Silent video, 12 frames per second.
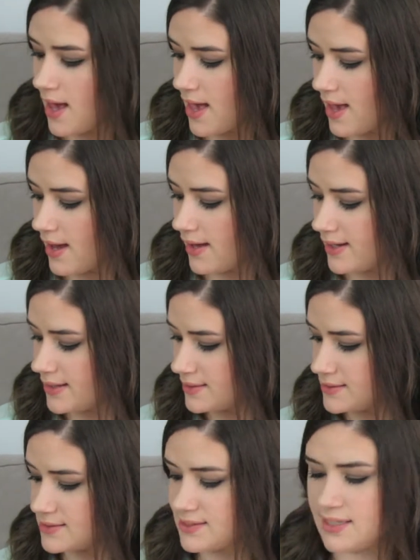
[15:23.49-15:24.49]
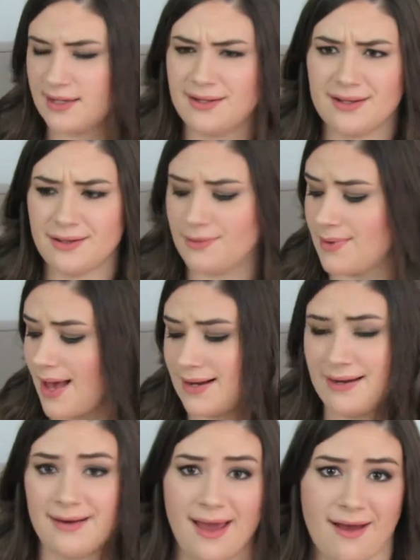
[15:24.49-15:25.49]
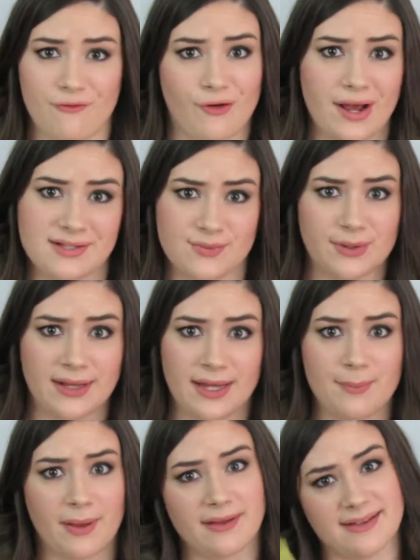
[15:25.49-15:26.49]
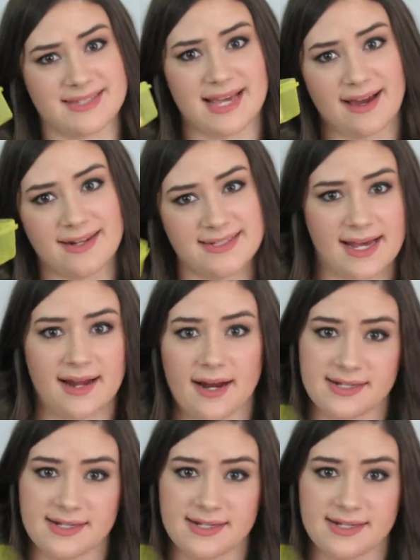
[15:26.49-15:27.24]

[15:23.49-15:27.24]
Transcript: And I didn't have rice really, but let's say I did.